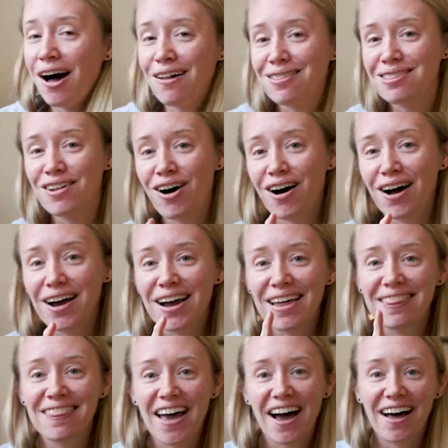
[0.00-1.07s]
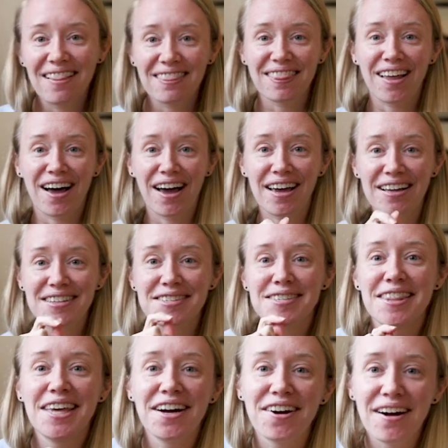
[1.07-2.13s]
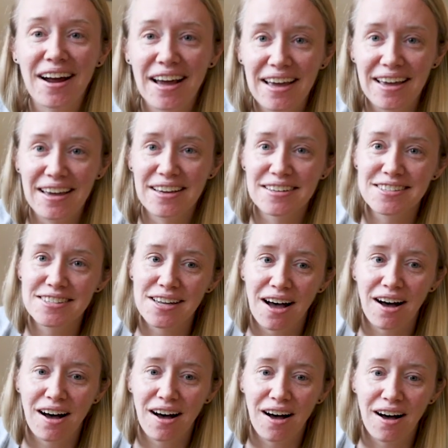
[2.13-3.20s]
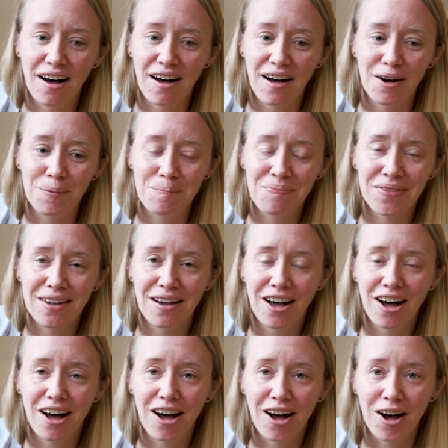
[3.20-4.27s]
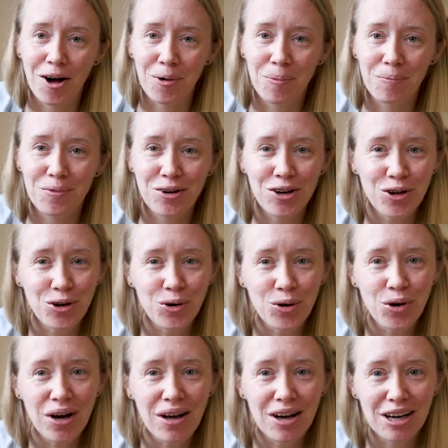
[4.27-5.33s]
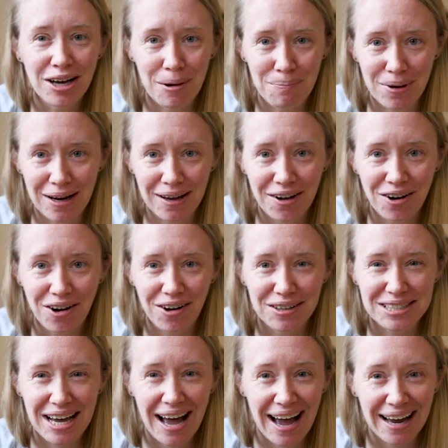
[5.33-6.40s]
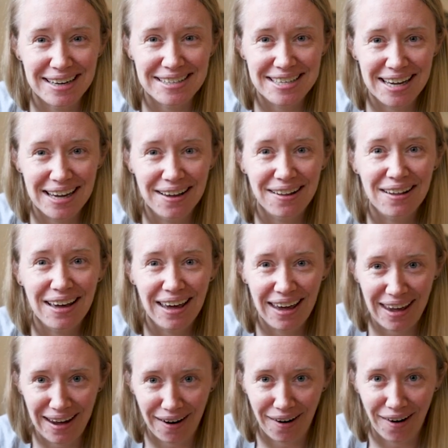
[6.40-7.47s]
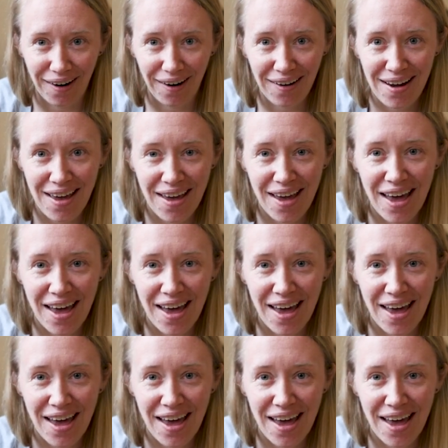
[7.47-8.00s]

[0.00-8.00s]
Along that lines, there is um, a new company called Hightail Hair.